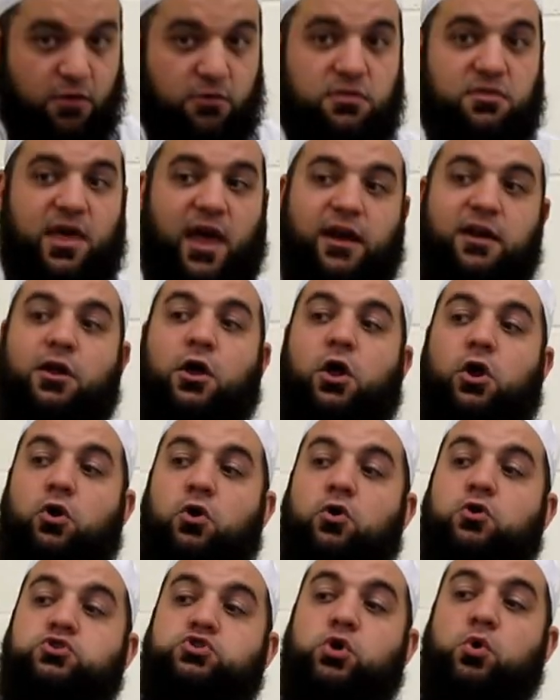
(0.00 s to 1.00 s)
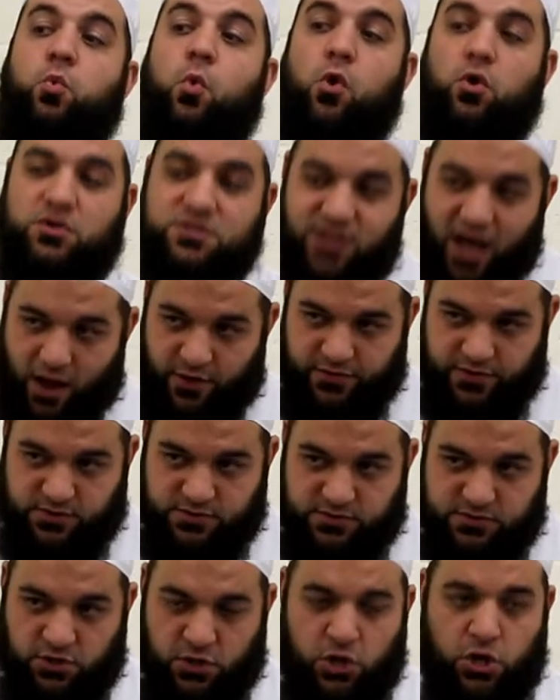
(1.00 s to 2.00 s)
then look towards
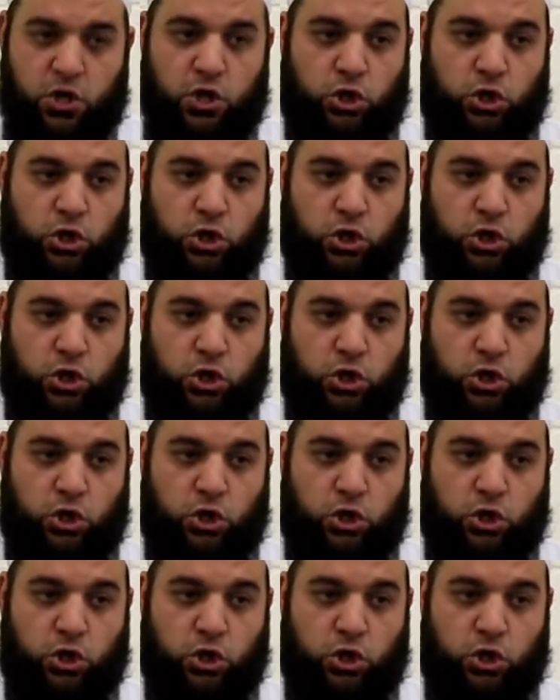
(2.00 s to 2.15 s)
others.